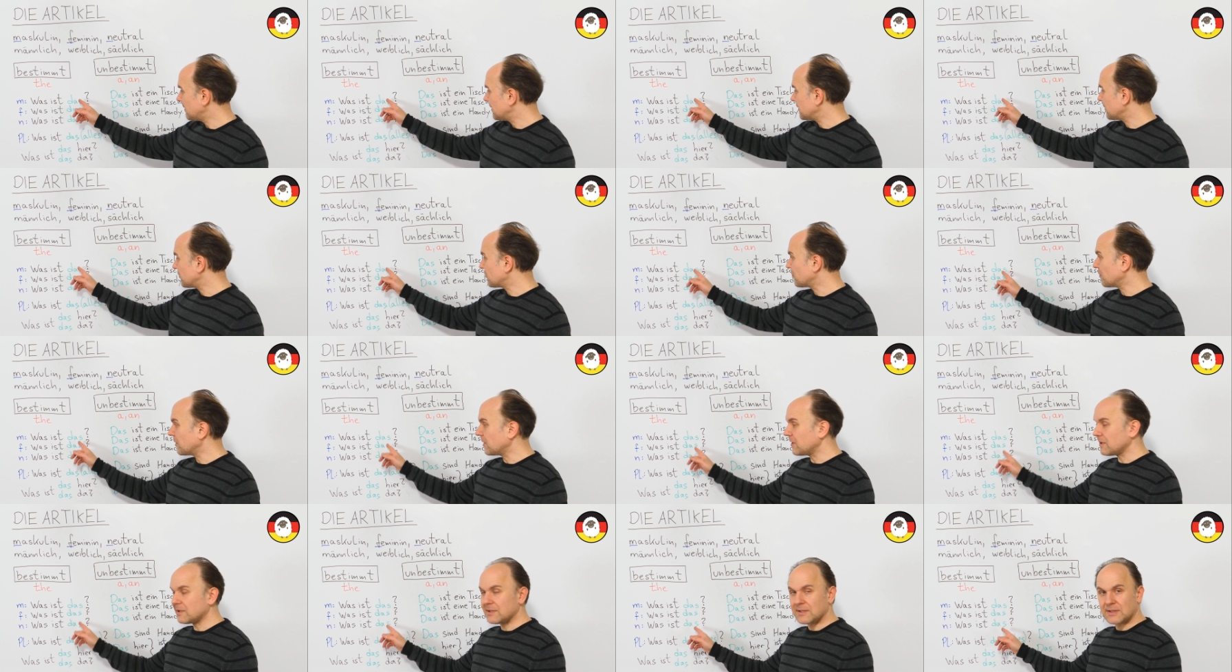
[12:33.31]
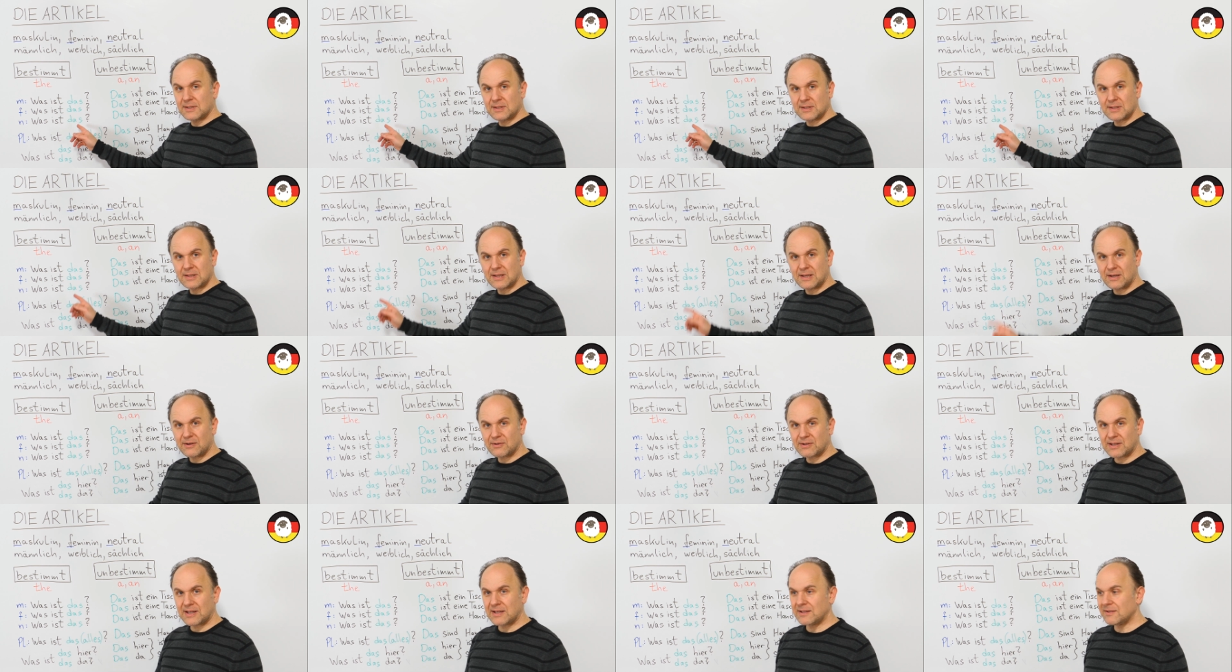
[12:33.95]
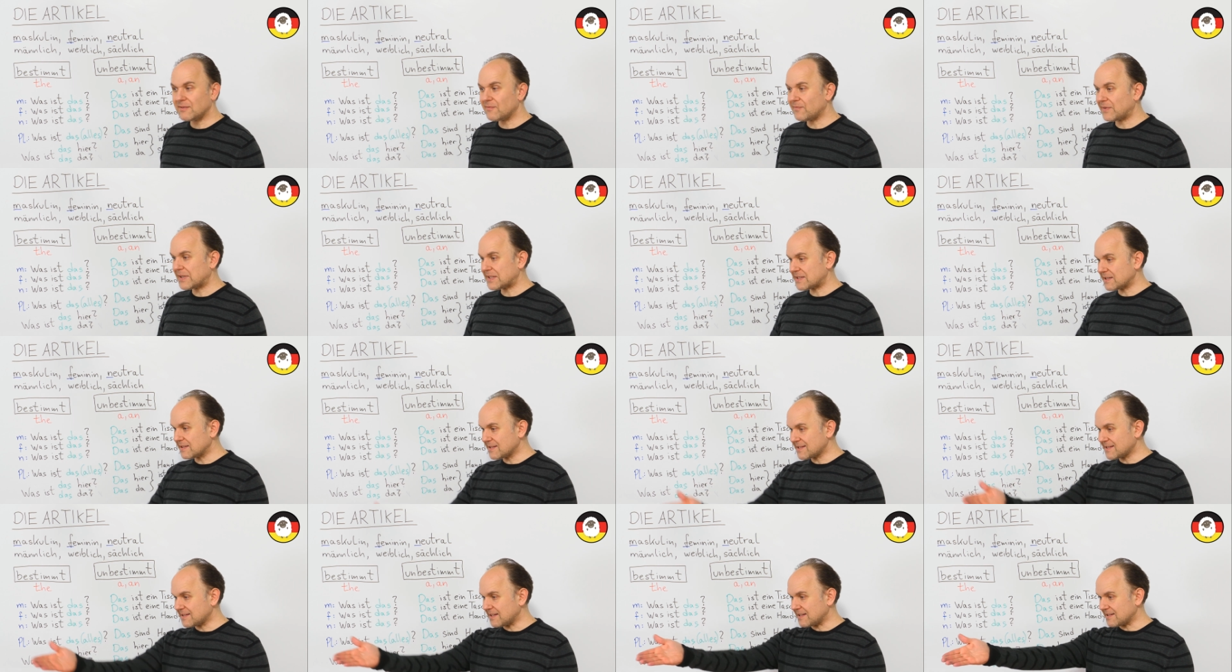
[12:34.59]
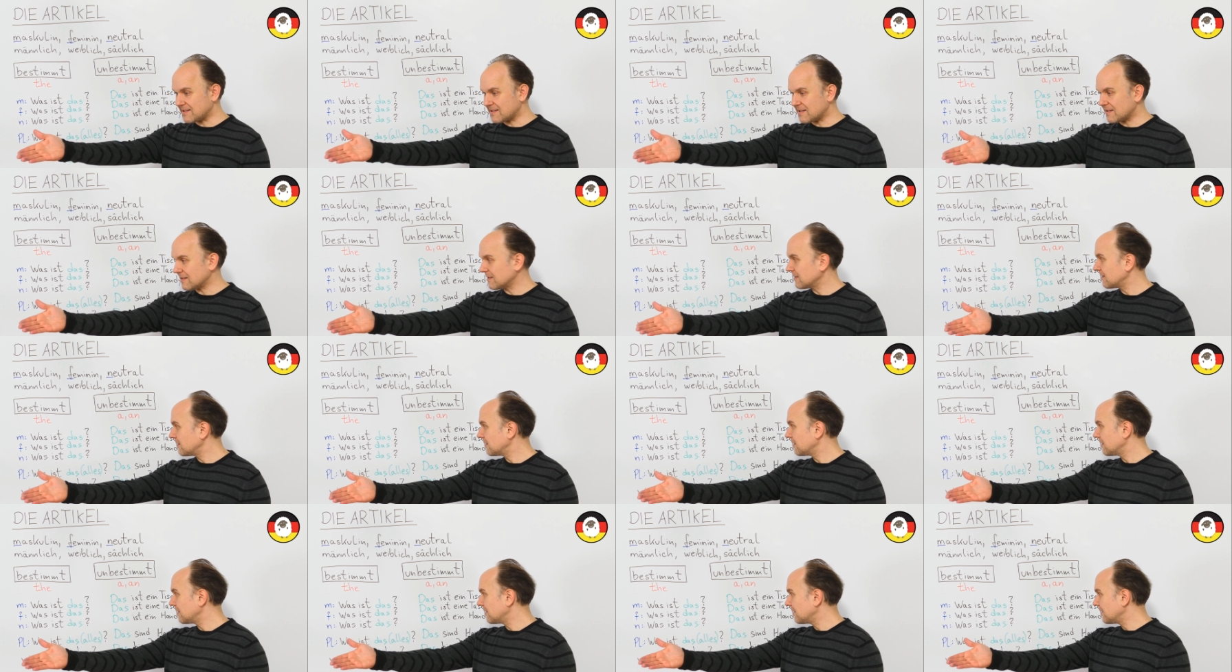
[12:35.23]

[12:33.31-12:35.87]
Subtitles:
In green. Okay, was ist das?